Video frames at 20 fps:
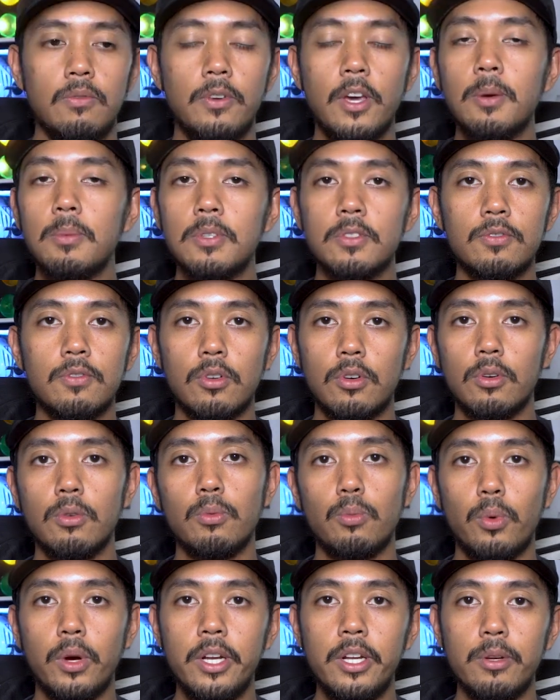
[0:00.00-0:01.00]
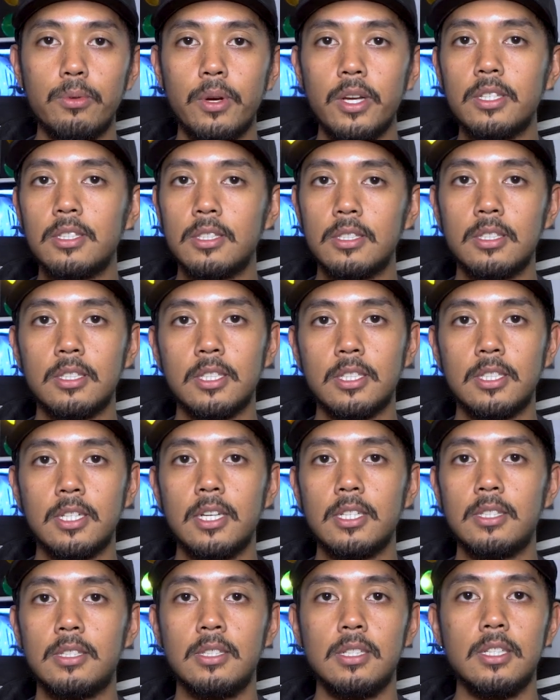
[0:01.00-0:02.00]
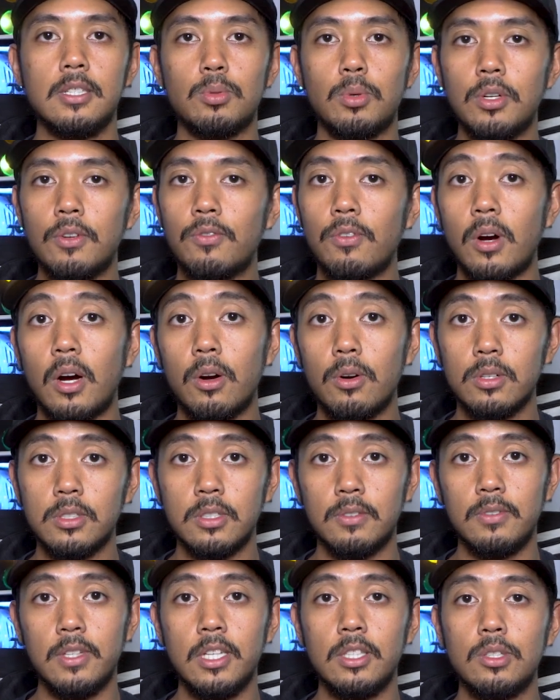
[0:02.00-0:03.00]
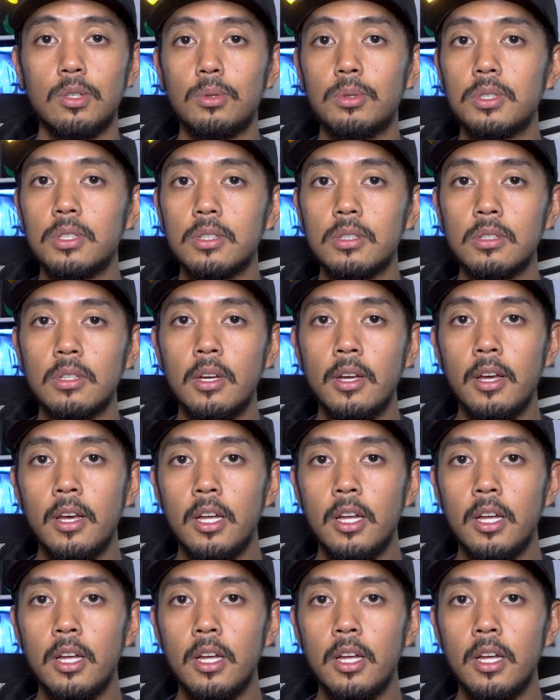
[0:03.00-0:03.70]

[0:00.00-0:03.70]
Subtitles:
famous for winning races such as the 24 Hours of Daytona,